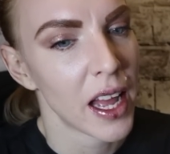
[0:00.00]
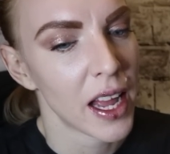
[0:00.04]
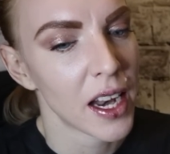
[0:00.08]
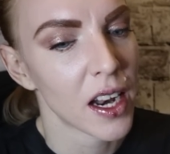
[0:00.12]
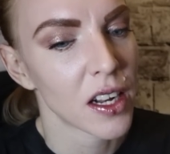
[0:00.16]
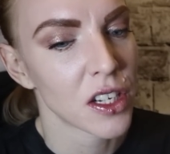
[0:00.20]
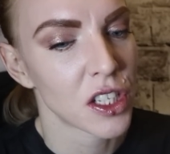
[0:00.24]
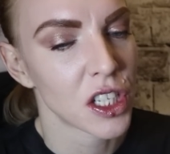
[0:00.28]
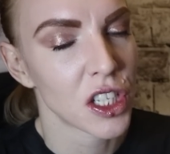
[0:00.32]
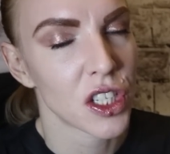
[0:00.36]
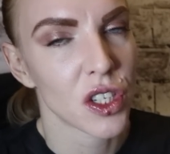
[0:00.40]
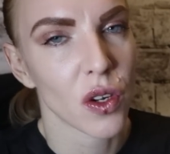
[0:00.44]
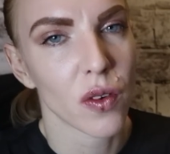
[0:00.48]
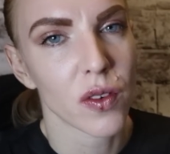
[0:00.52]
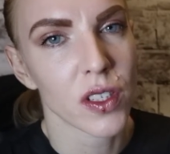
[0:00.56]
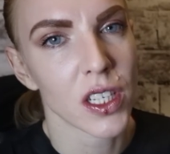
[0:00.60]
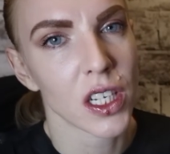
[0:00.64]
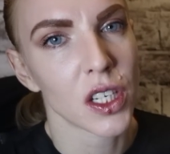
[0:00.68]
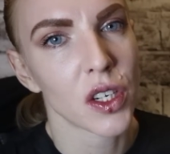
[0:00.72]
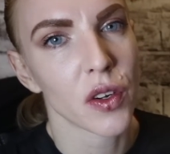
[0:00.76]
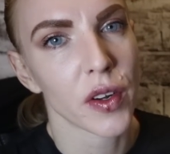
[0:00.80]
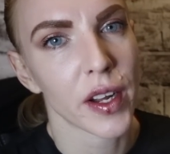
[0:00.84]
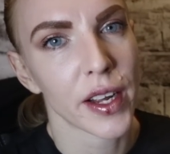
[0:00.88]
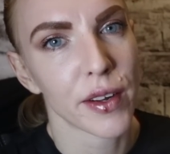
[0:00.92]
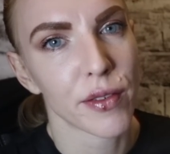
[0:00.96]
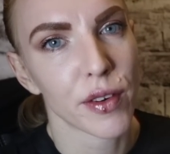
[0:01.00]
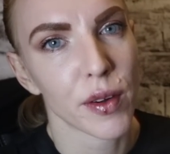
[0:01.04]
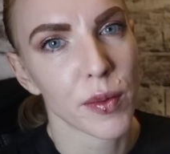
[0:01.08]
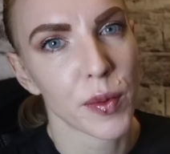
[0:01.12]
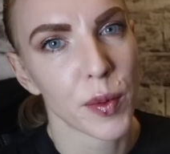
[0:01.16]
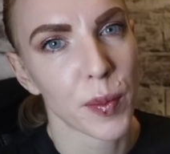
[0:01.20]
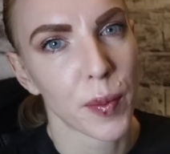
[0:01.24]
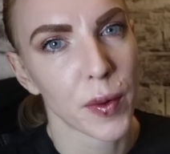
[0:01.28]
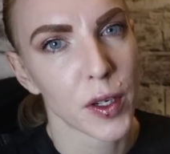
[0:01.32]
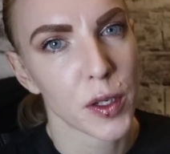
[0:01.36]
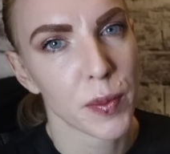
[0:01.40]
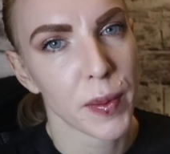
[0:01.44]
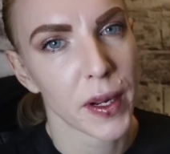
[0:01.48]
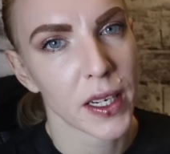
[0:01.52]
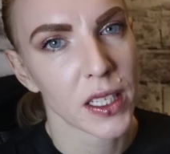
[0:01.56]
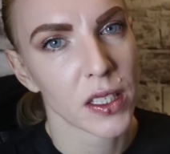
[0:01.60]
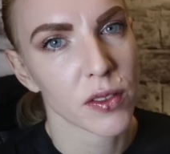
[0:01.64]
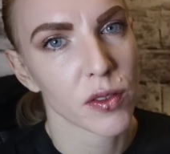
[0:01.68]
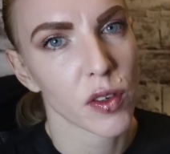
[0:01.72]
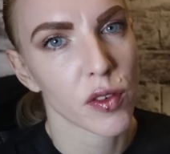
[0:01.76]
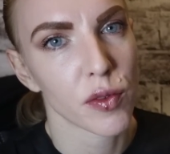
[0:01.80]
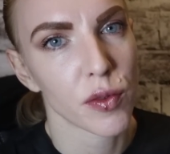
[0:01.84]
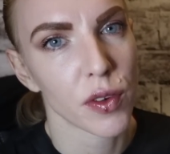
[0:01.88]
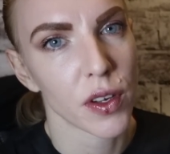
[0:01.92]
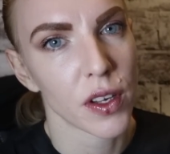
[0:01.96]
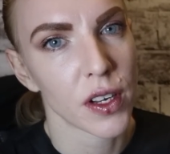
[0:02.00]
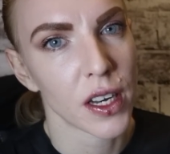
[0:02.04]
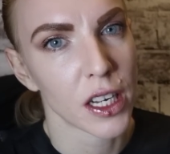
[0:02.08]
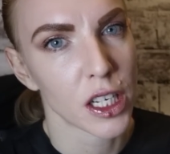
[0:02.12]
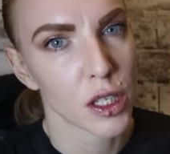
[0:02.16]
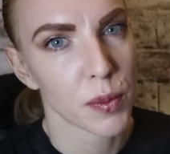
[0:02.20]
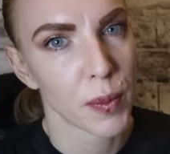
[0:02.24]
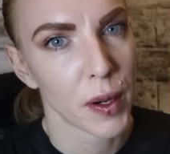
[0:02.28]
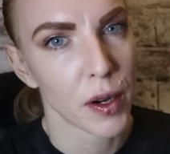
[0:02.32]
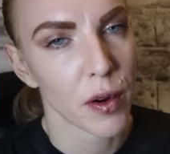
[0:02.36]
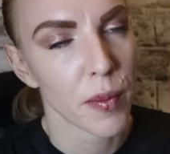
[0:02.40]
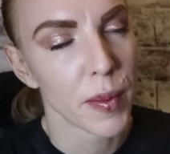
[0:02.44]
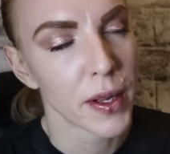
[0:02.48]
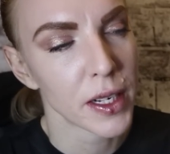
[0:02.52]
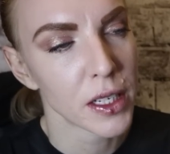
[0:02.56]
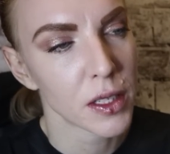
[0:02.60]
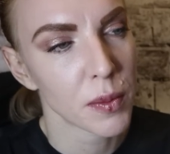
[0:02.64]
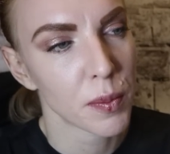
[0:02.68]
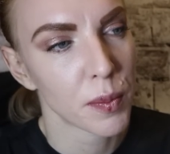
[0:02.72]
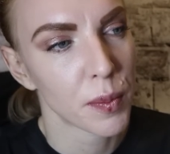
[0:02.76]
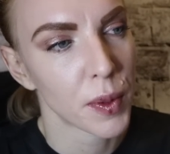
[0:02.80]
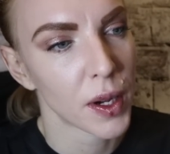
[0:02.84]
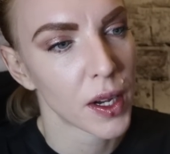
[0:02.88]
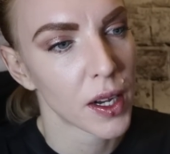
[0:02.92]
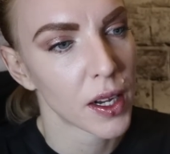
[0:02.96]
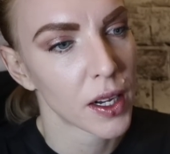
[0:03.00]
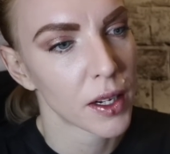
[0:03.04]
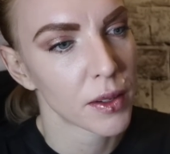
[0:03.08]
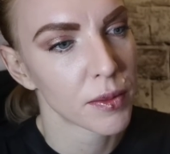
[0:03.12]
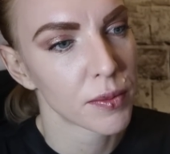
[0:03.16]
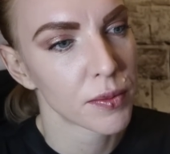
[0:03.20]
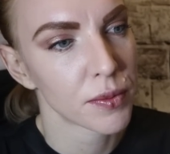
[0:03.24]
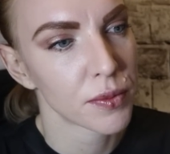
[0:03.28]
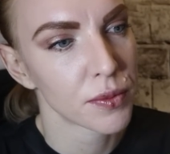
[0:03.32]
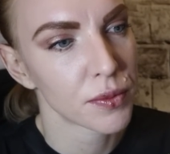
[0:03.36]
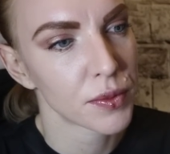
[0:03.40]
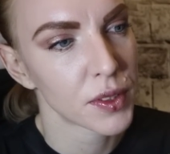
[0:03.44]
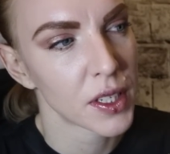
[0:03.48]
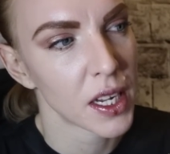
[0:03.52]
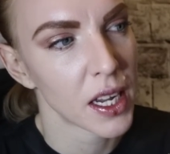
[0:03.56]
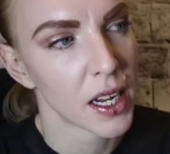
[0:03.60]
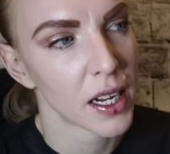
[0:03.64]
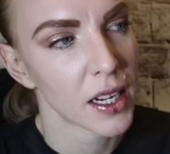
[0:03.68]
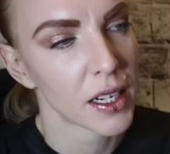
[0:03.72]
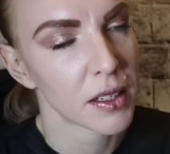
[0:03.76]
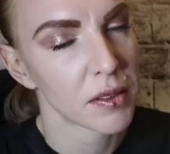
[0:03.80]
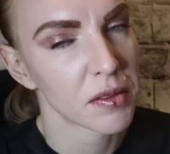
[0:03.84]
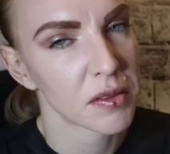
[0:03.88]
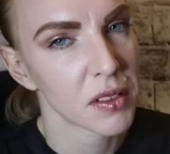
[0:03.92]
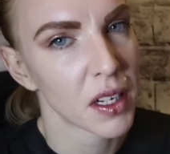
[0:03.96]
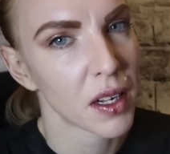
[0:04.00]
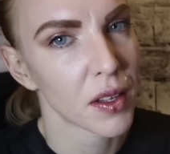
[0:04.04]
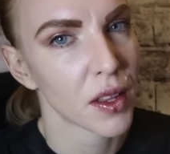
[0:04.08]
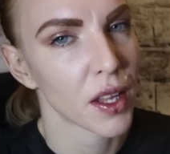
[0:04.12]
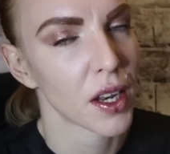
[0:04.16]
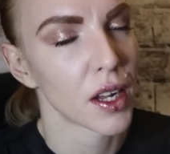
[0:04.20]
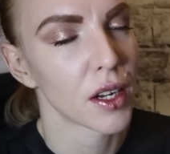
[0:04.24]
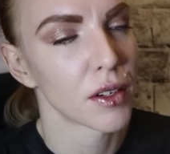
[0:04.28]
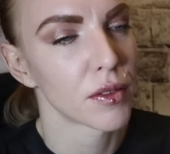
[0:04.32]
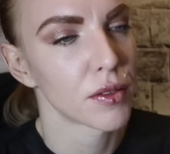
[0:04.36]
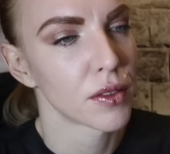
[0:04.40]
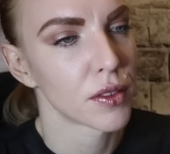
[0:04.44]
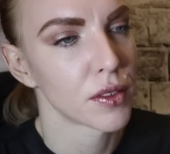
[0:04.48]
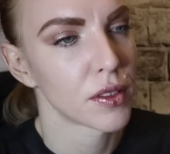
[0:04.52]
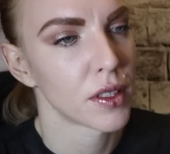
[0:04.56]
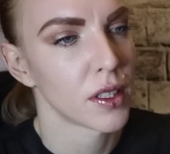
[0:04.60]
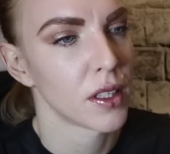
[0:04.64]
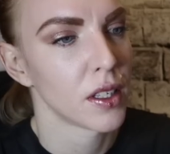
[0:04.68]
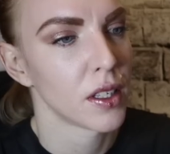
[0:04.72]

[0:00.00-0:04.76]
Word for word: And she's obviously doing it from the perspective of an experiment, but yeah, I don't know.